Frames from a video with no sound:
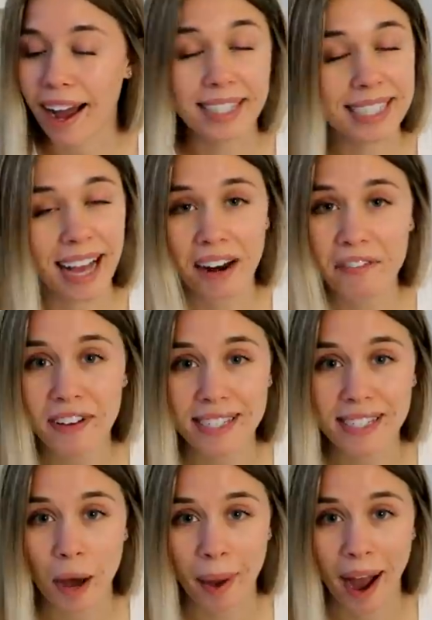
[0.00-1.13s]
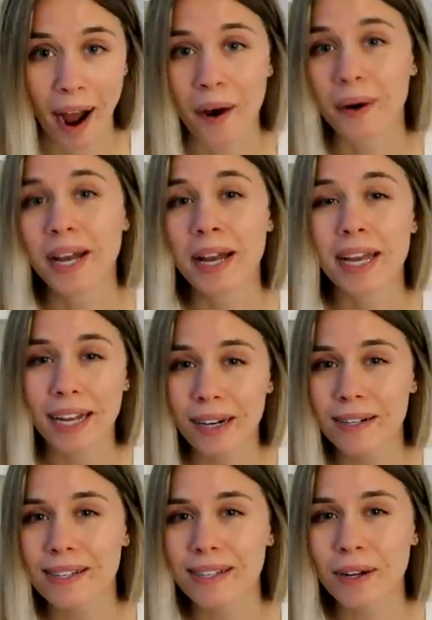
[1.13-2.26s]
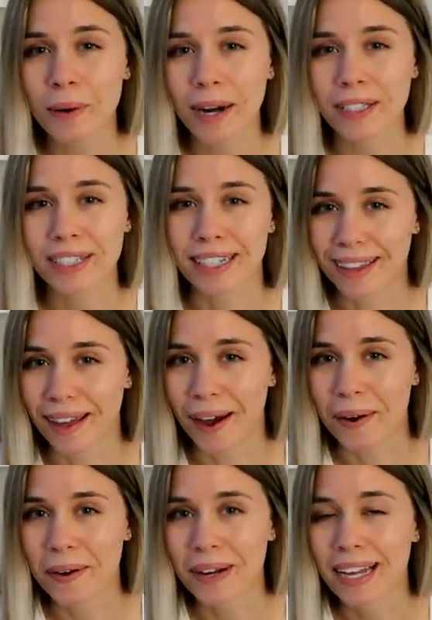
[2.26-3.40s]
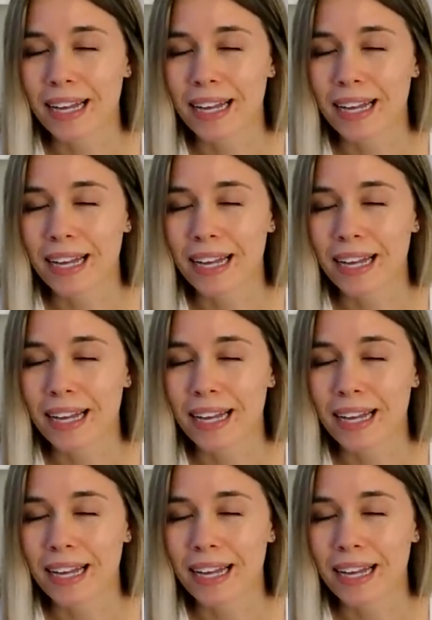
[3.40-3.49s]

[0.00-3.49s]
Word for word: It's gotta fit somehow. Here's the question though.